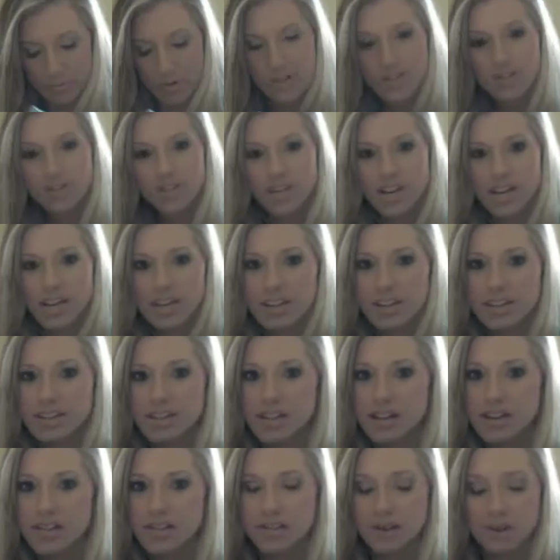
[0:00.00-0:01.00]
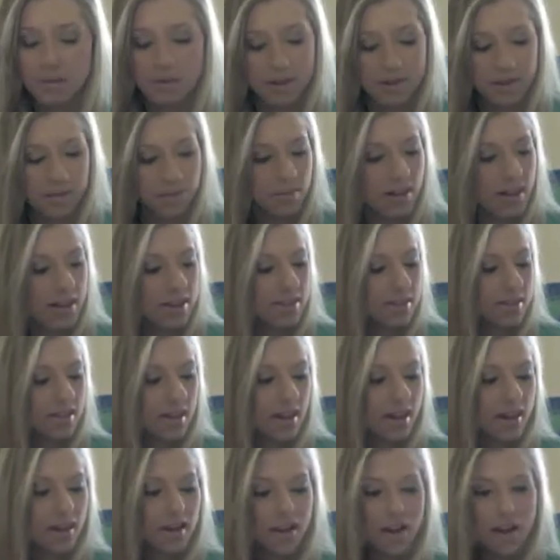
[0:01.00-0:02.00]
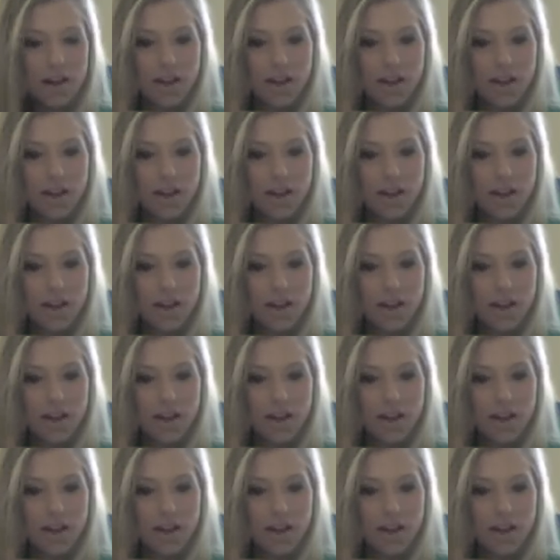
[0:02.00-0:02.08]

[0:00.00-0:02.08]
But check this out. So I bought them last night.